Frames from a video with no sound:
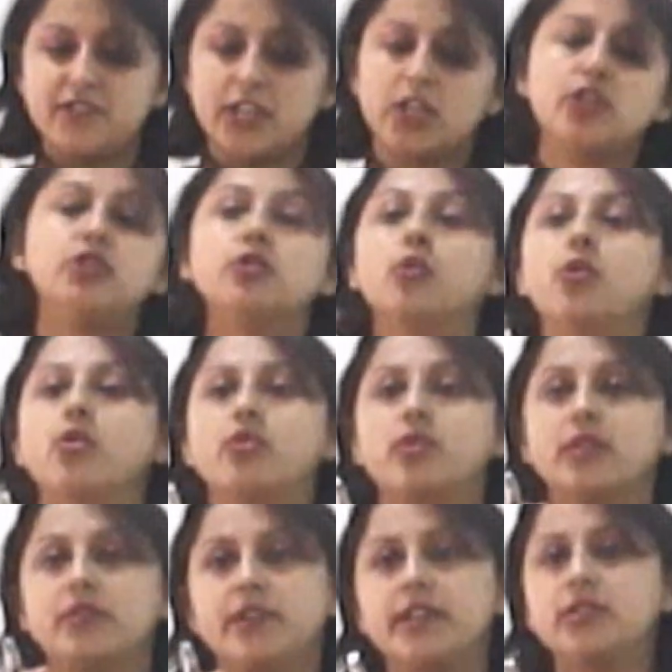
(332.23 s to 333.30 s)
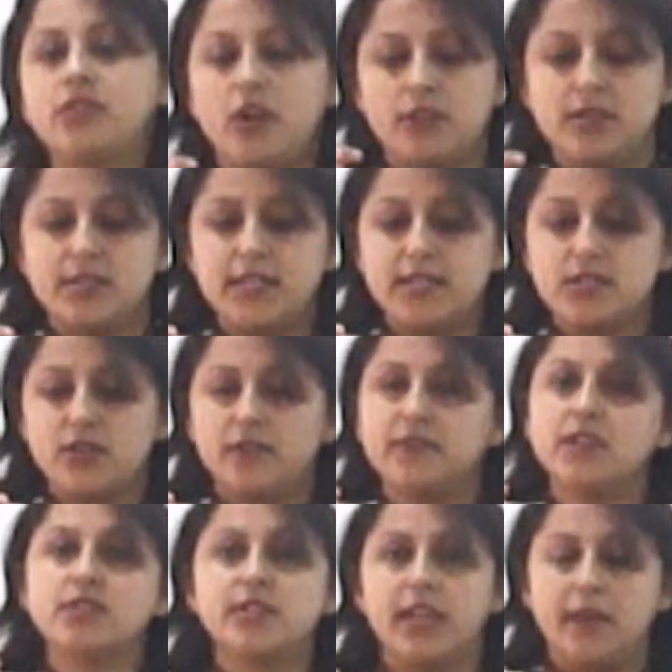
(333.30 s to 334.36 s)
taken no concrete cognizance of
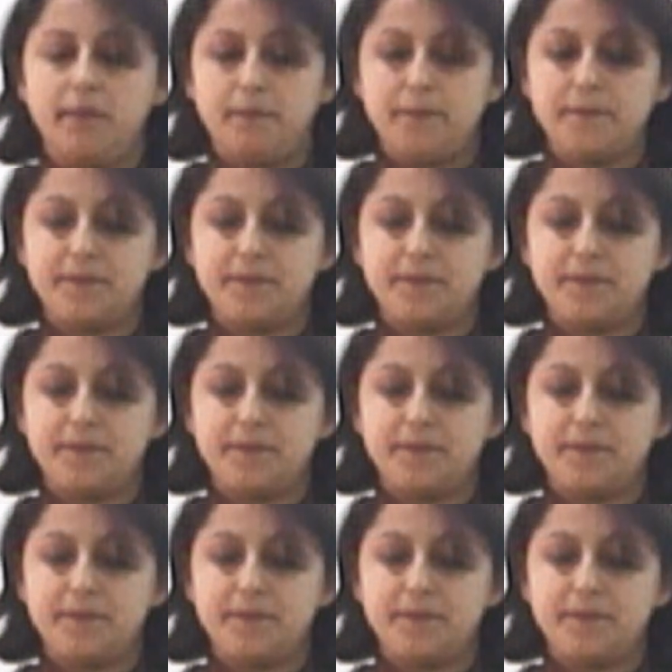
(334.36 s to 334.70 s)
the same.